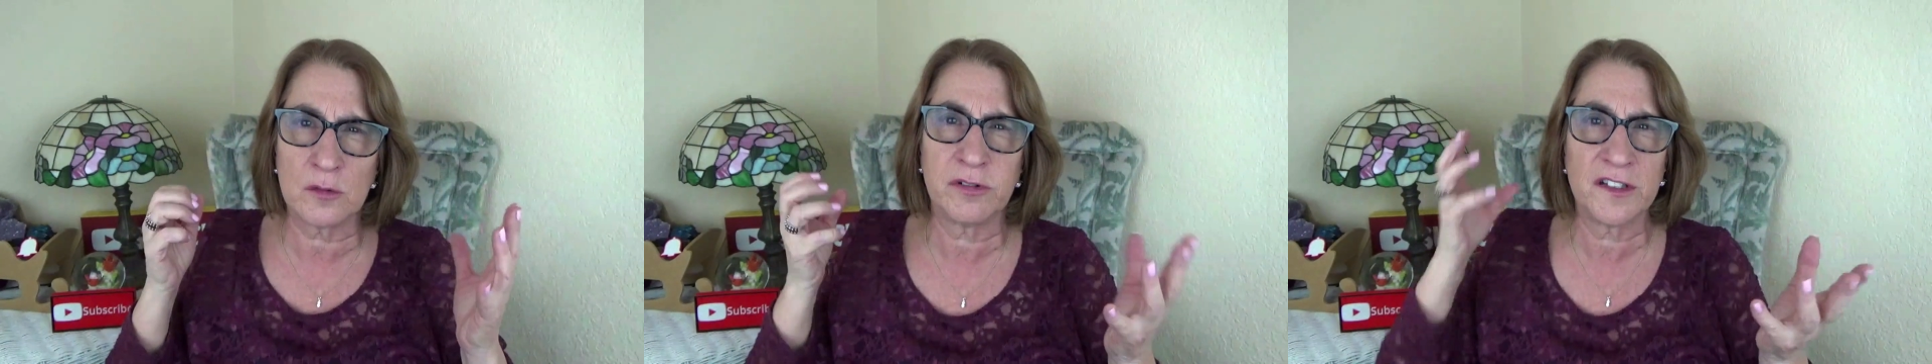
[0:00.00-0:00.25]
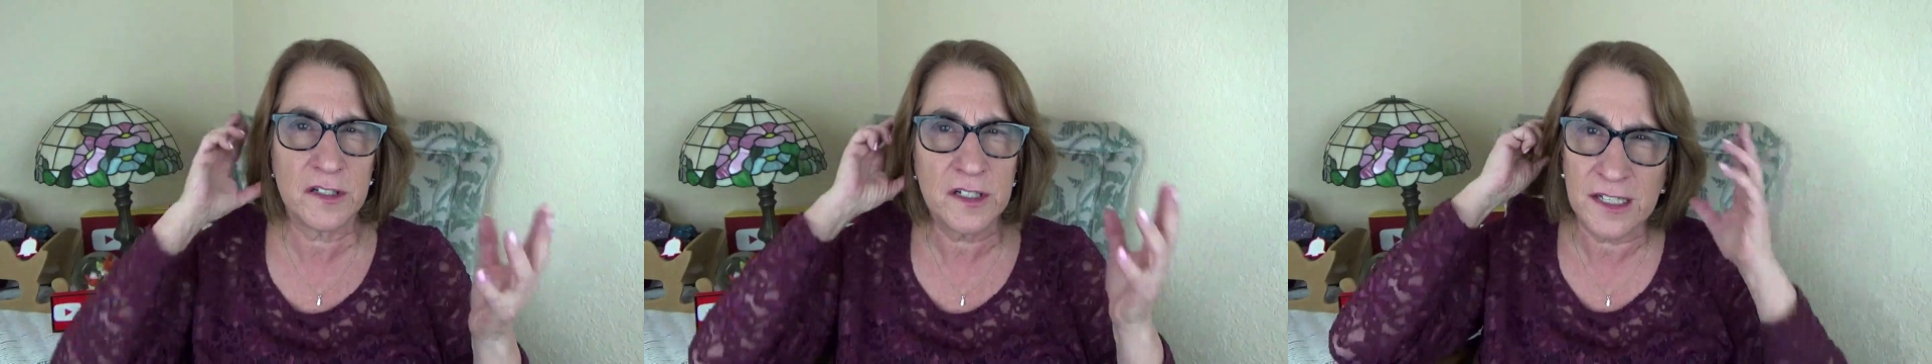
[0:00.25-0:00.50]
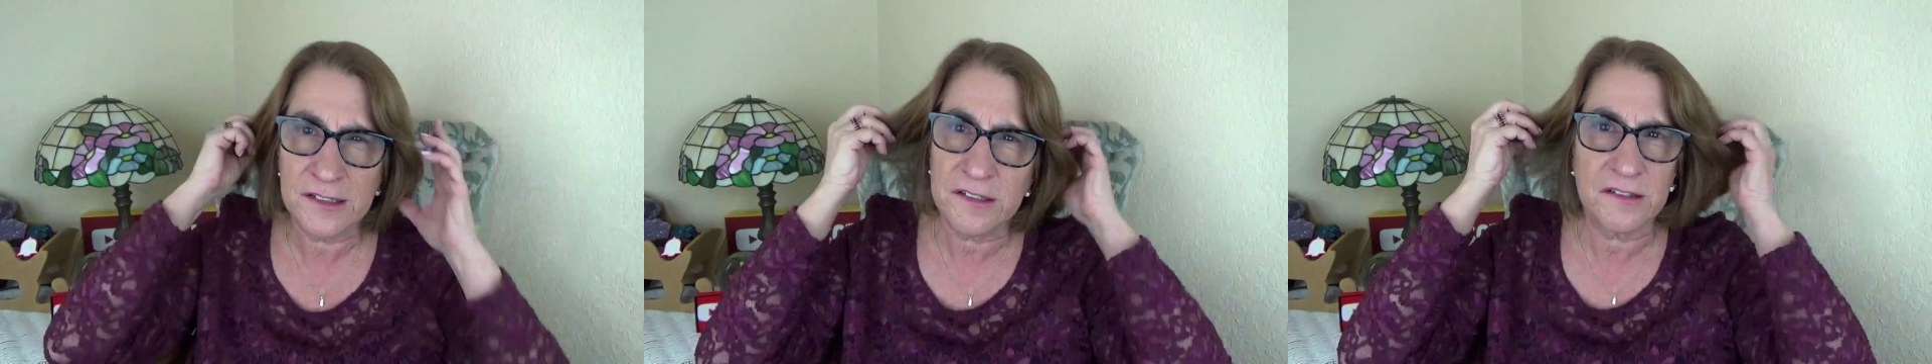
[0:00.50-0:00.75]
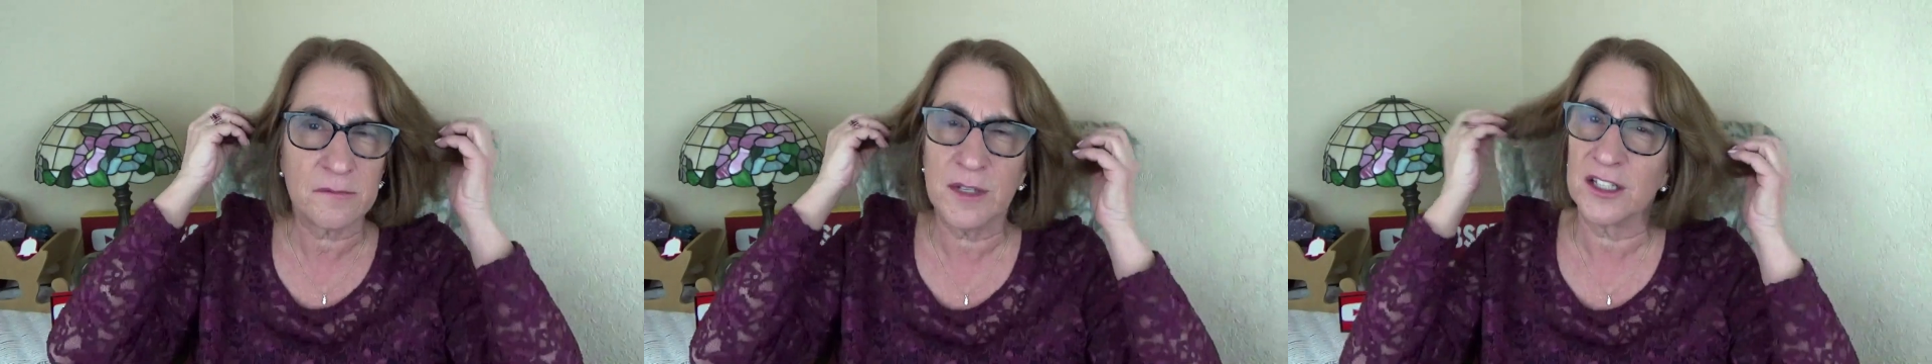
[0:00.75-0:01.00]
plus you got that
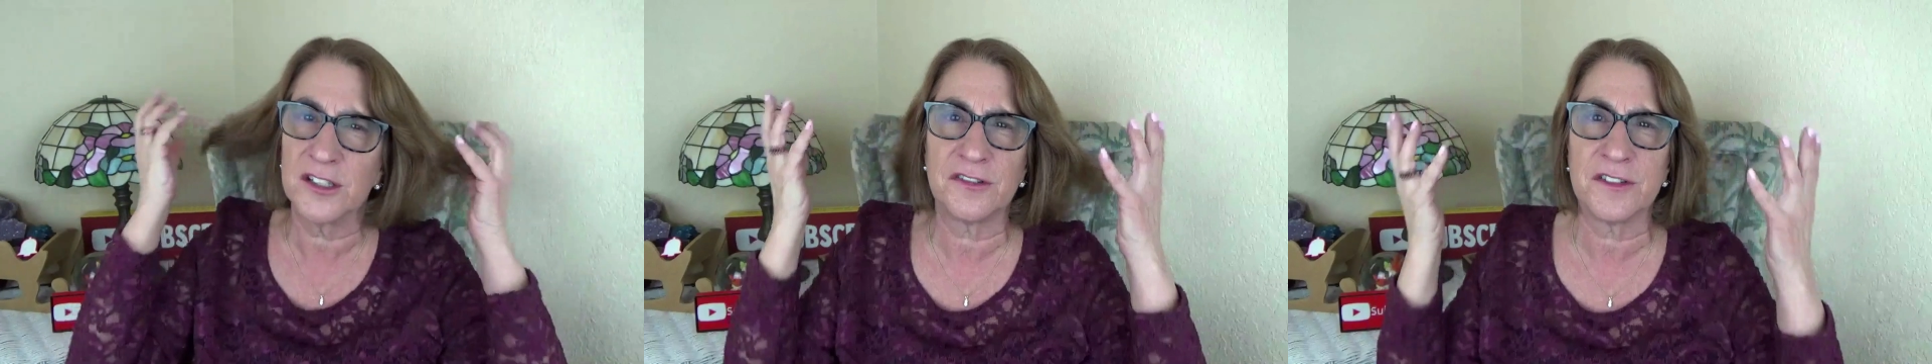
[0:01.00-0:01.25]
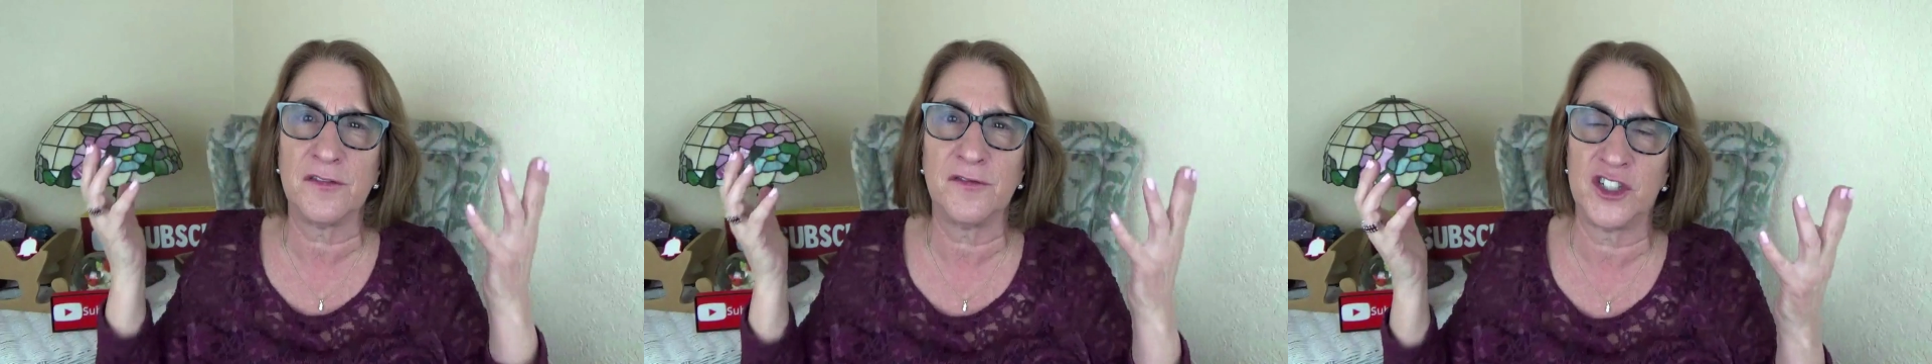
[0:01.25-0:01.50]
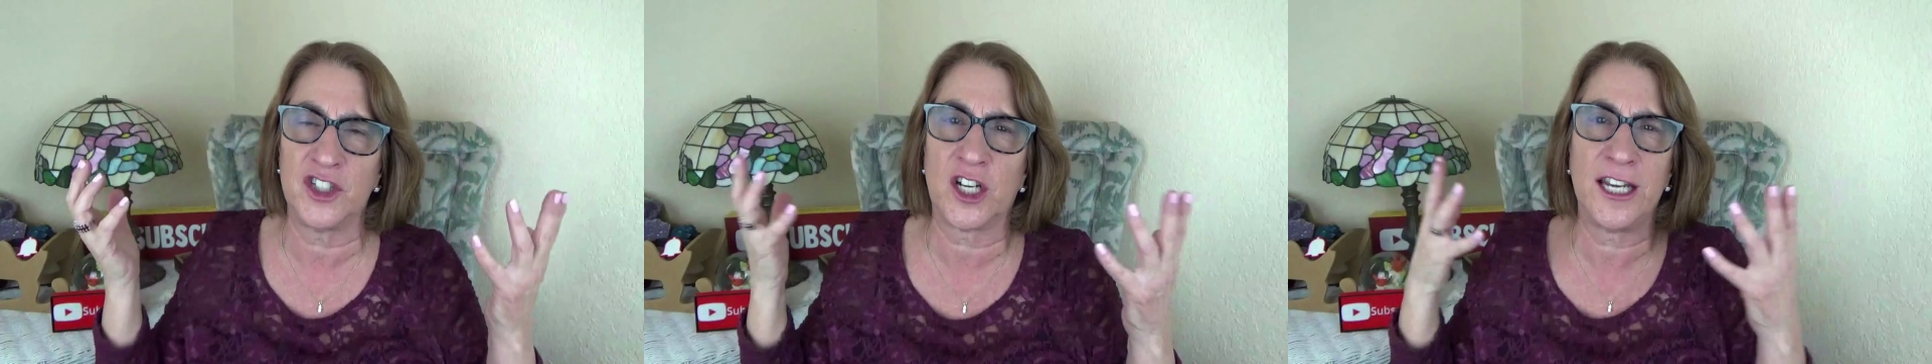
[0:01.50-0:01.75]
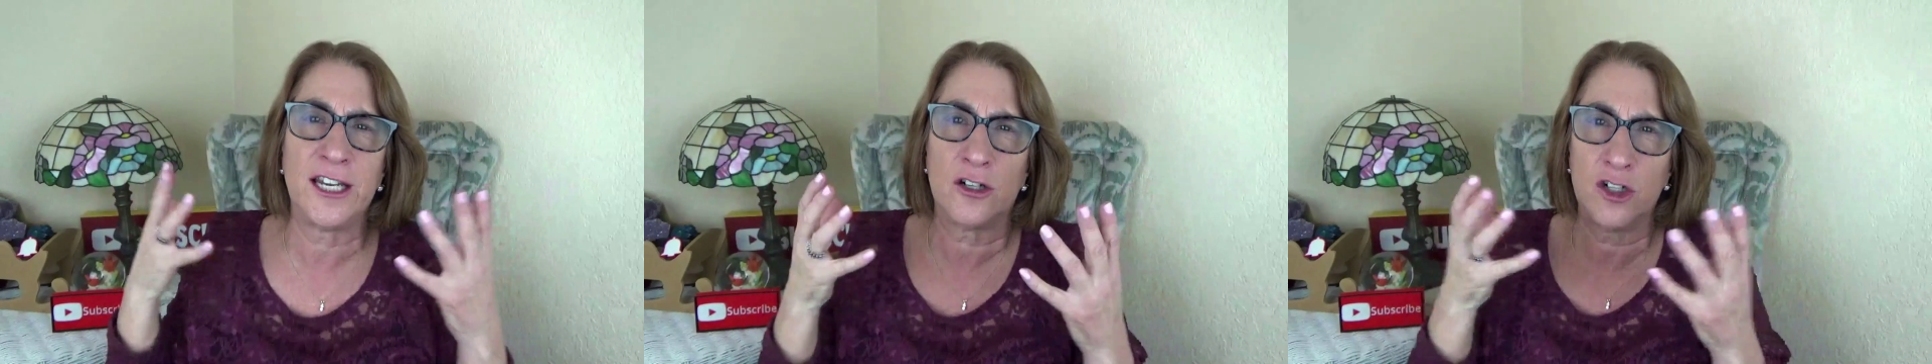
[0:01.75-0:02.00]
smelly stuff in your
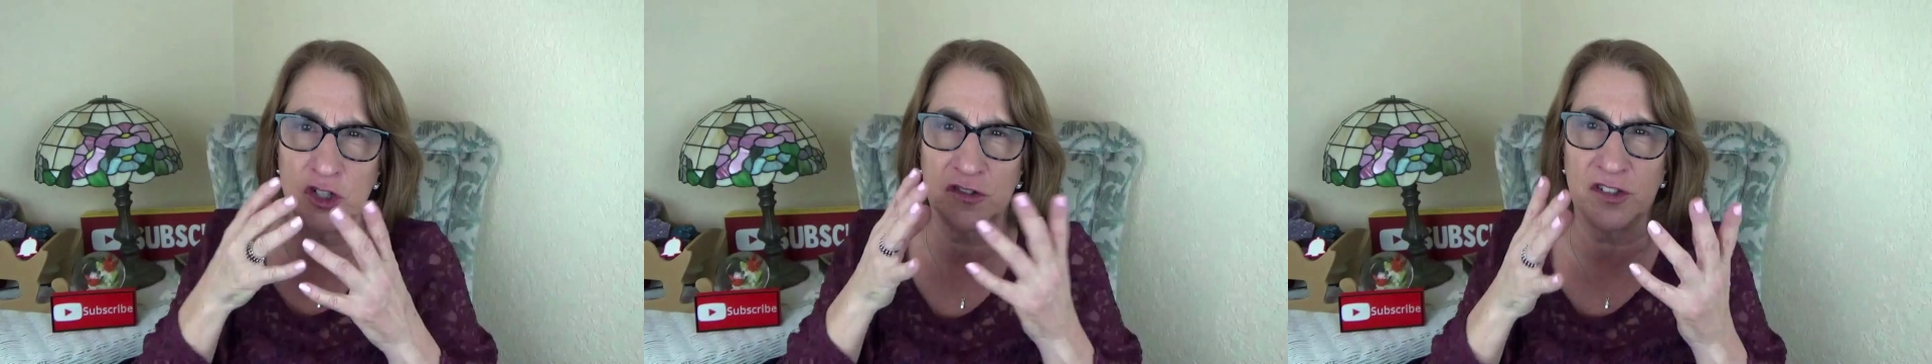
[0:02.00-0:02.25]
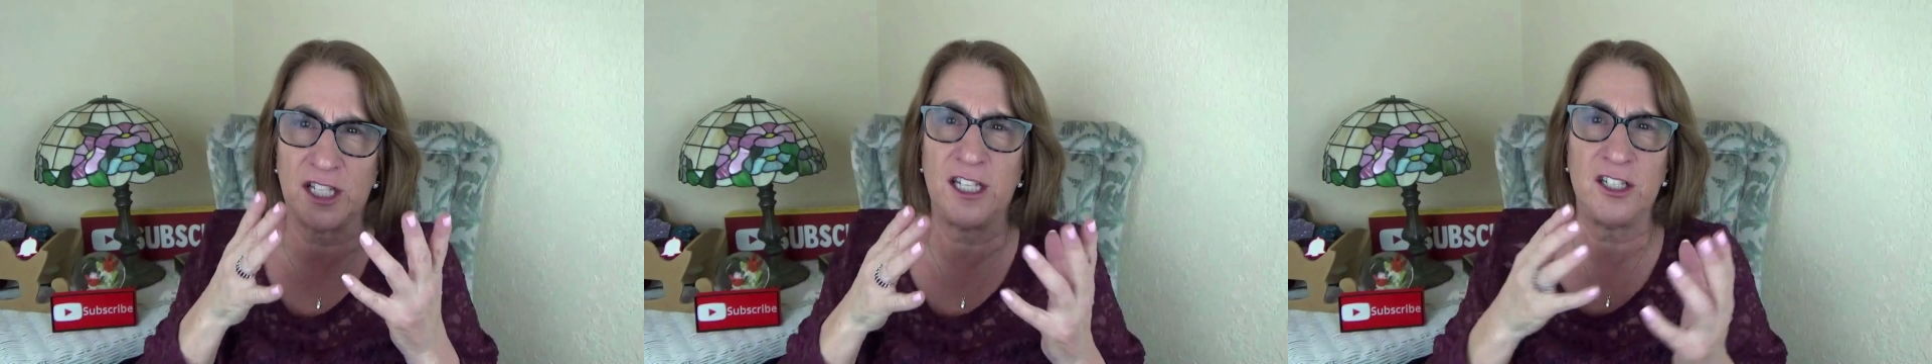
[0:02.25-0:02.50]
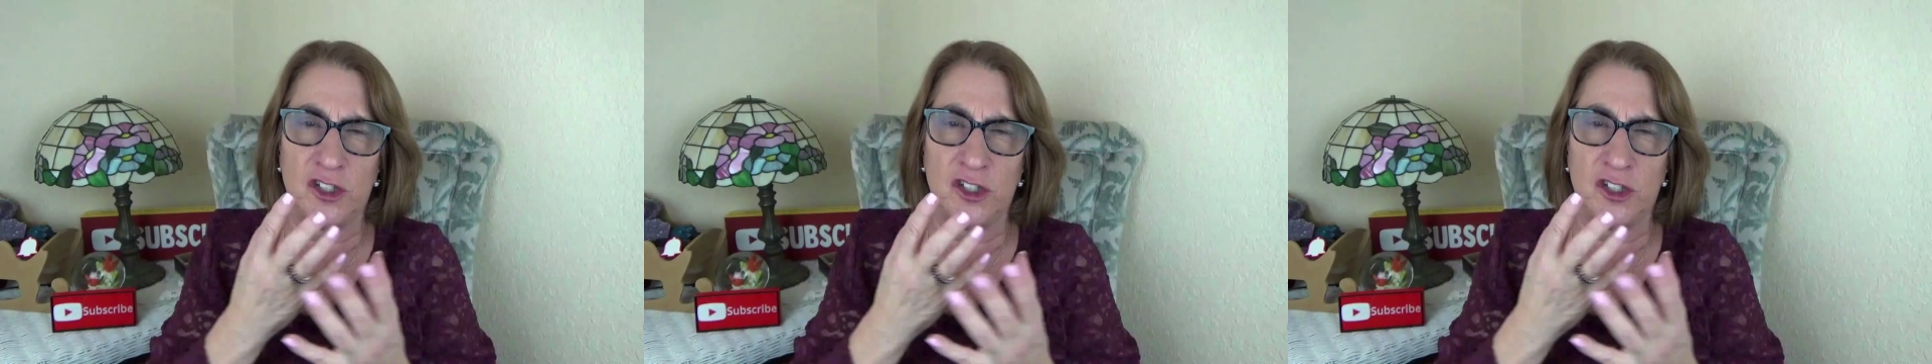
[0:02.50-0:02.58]
hair and your skin.